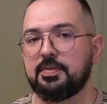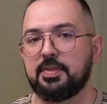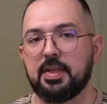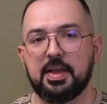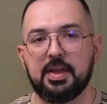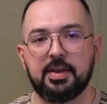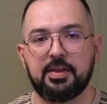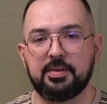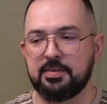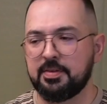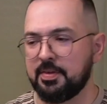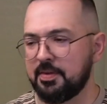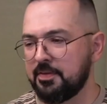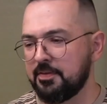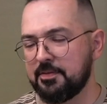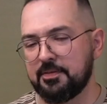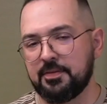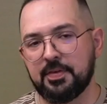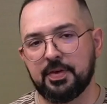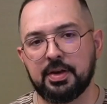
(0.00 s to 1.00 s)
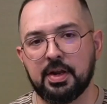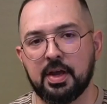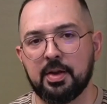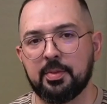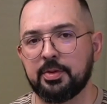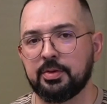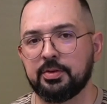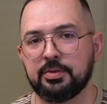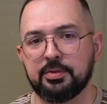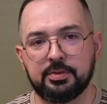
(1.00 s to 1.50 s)
Like,
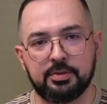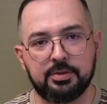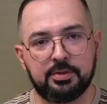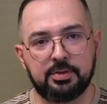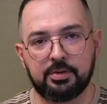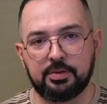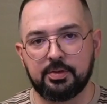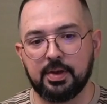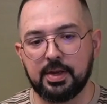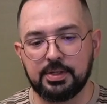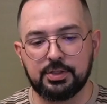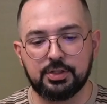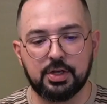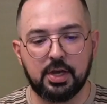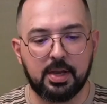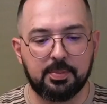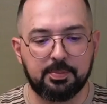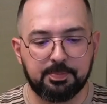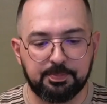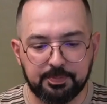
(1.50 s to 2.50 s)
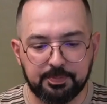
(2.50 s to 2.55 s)
phenomenal. Great job.